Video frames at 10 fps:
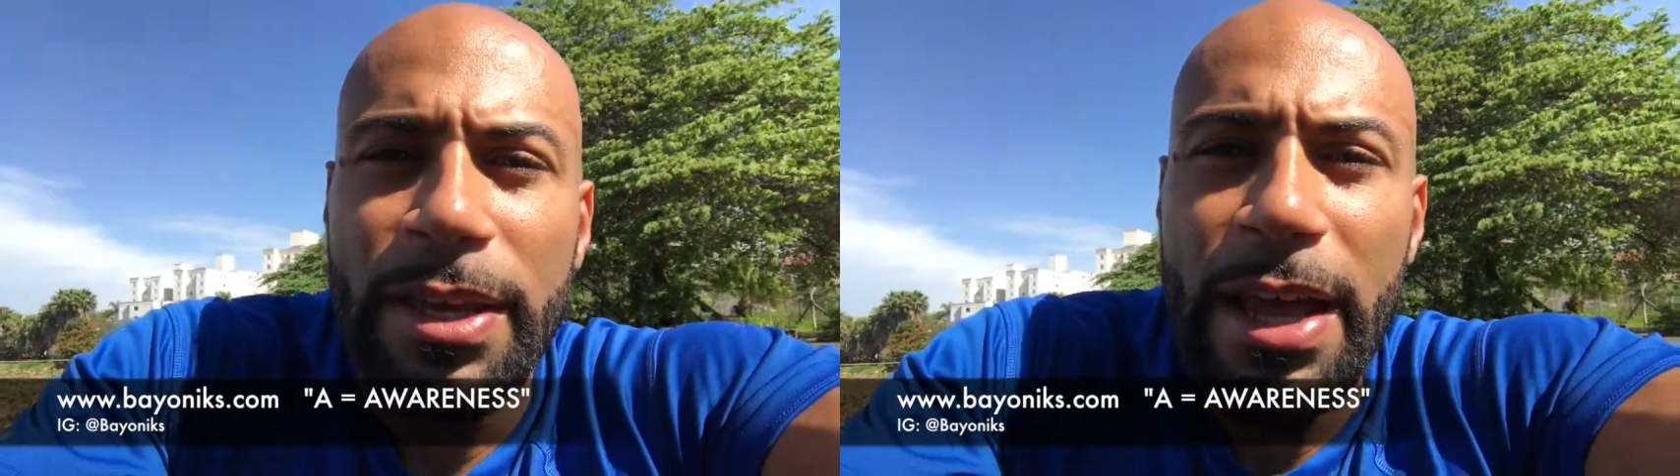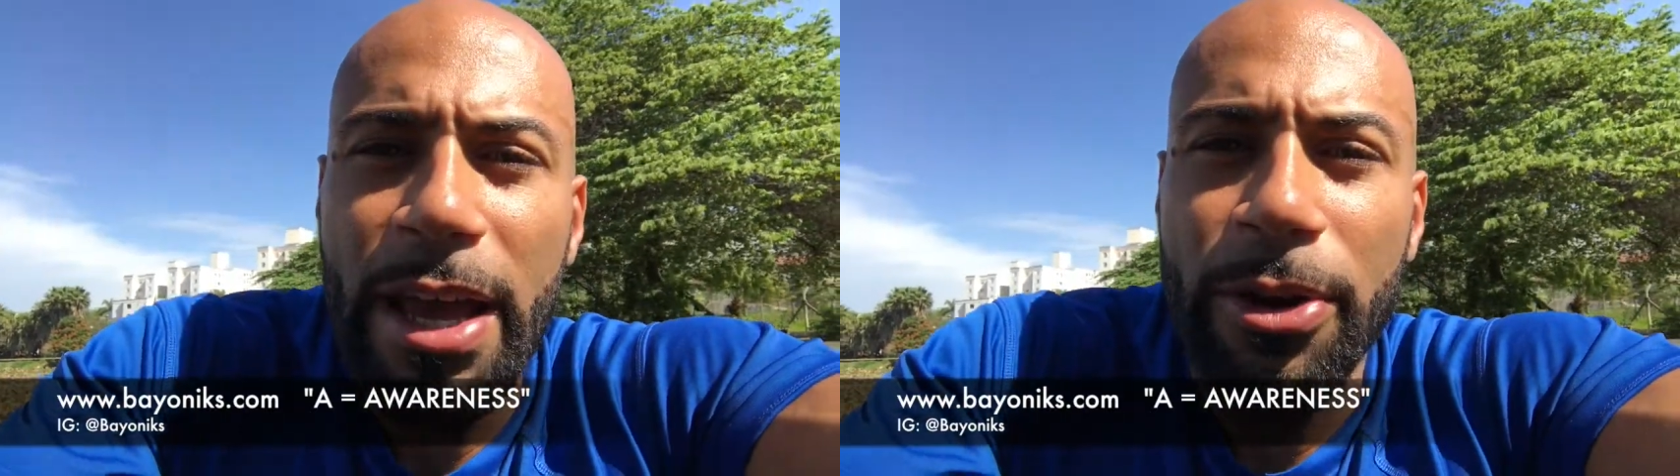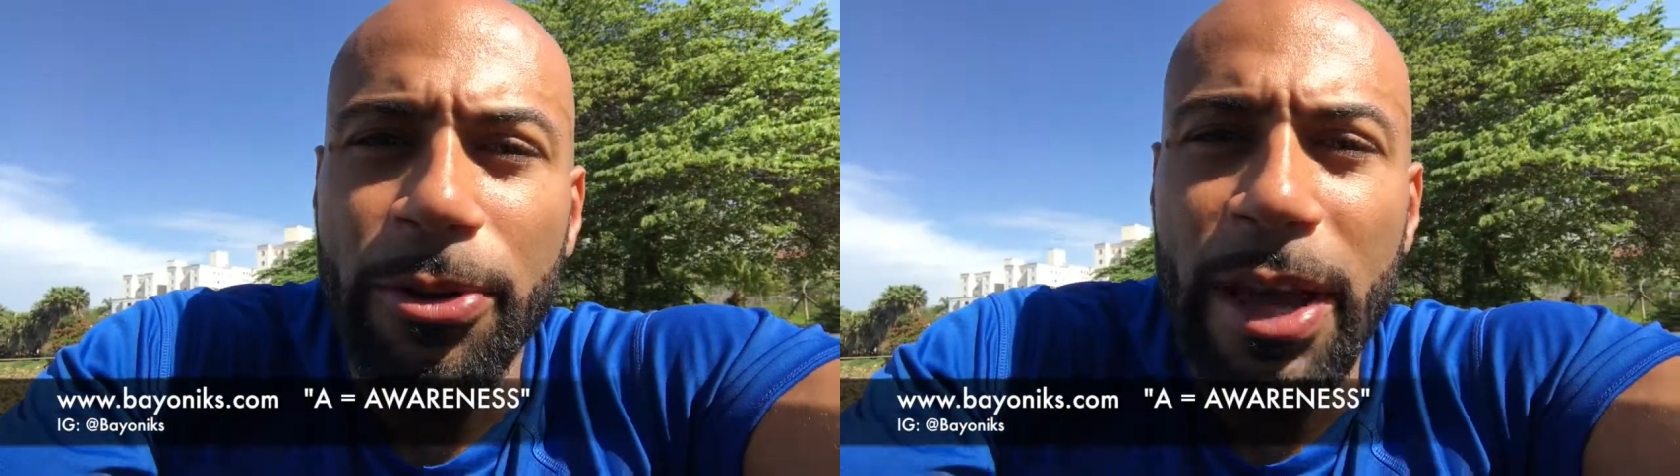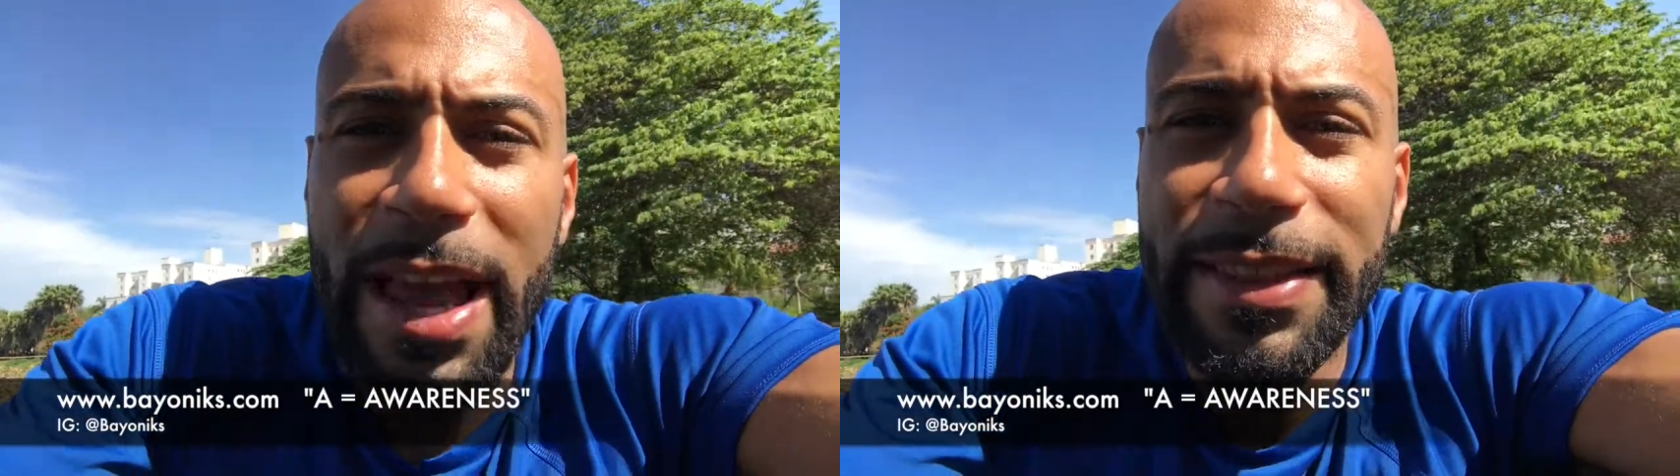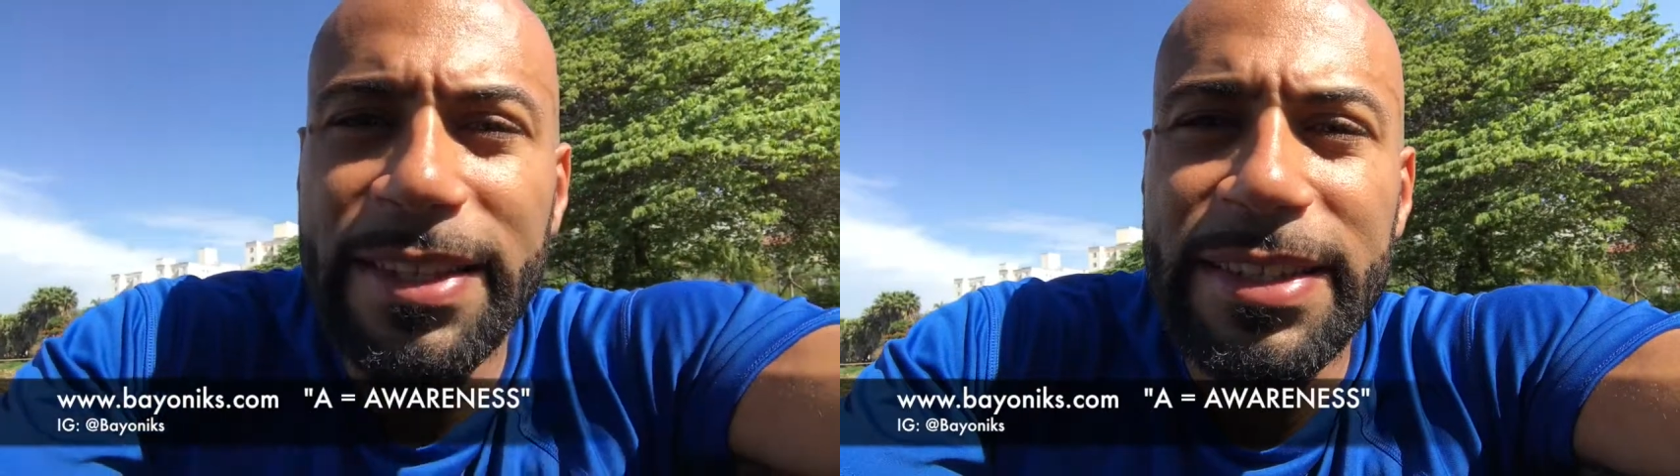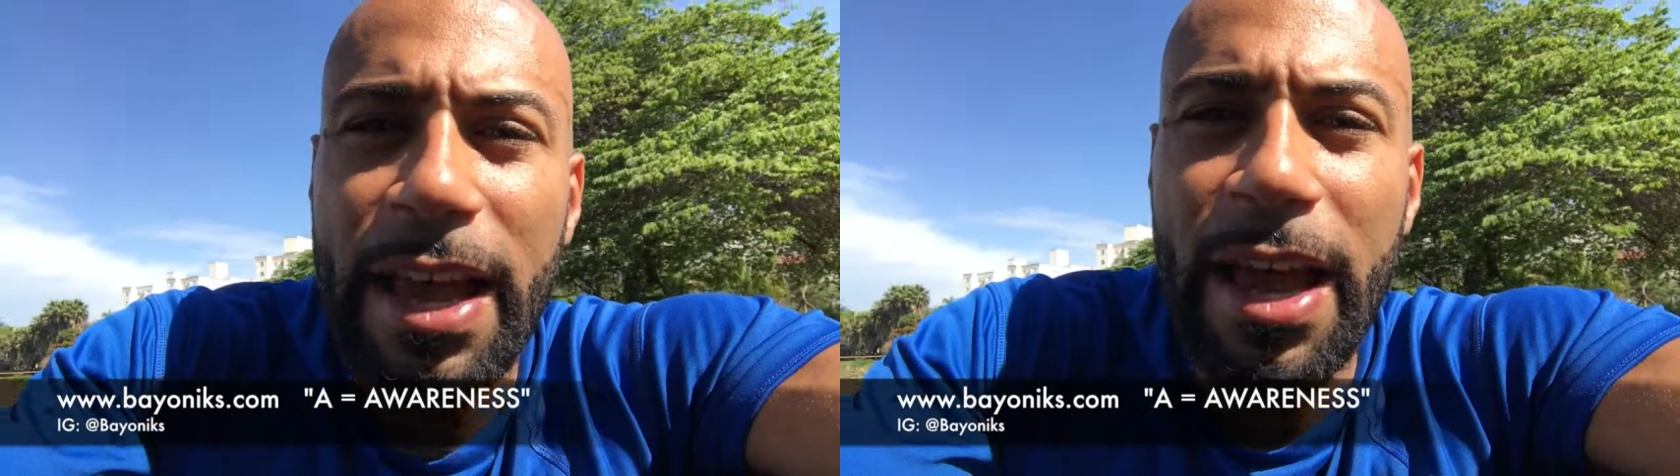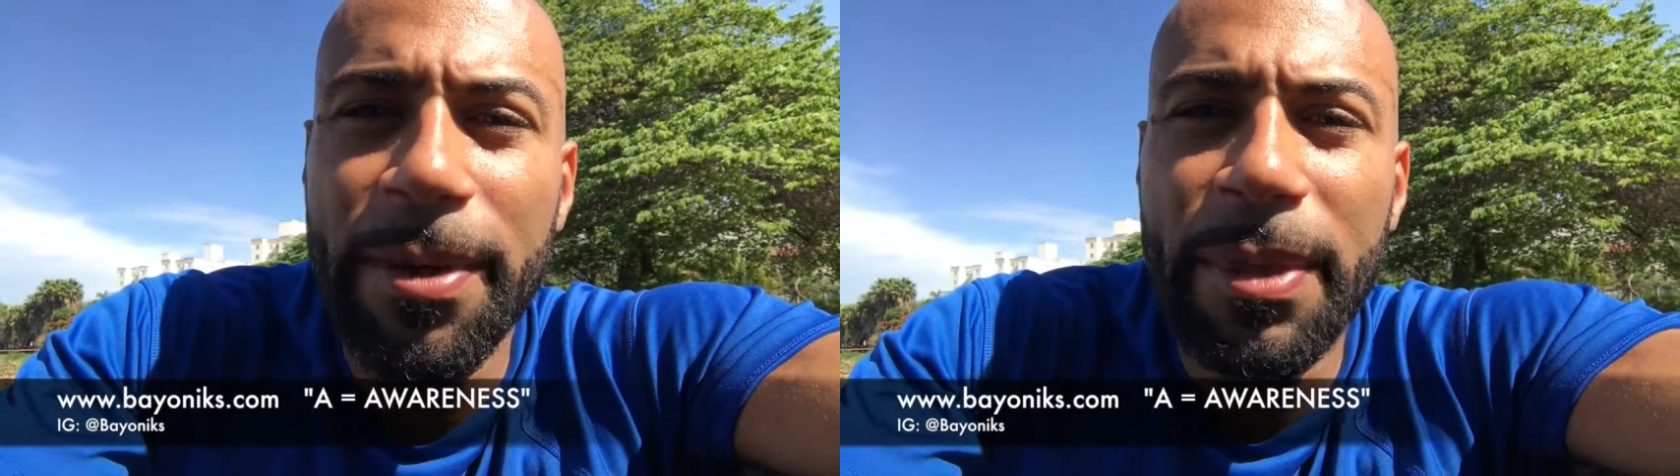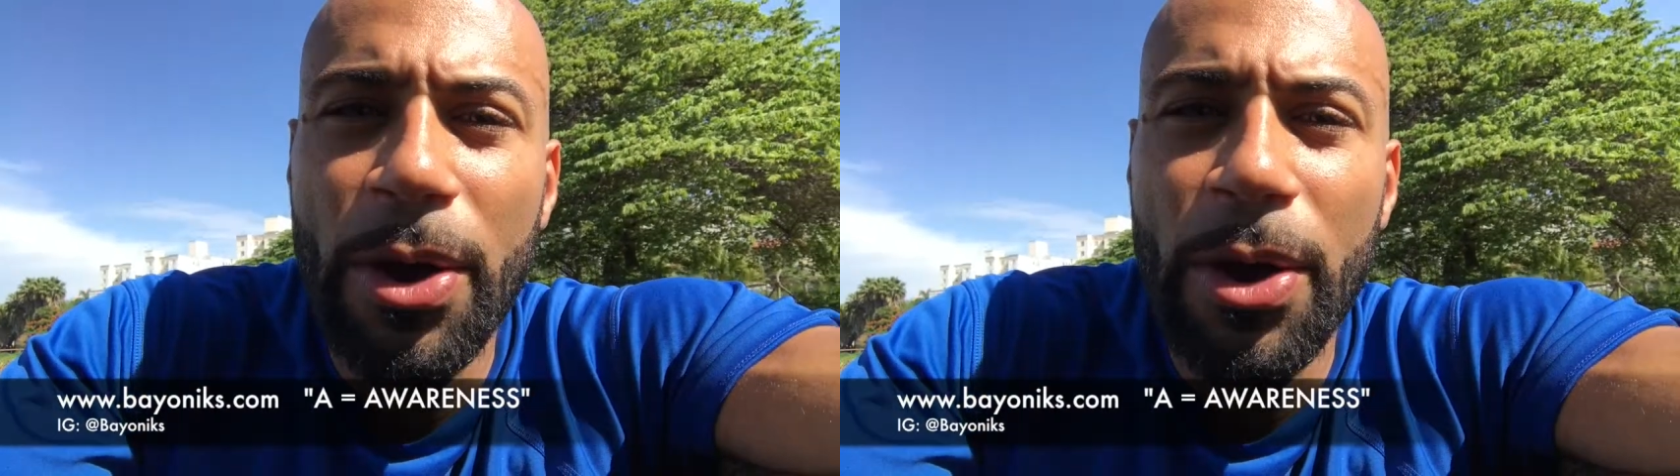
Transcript: Now, at the time,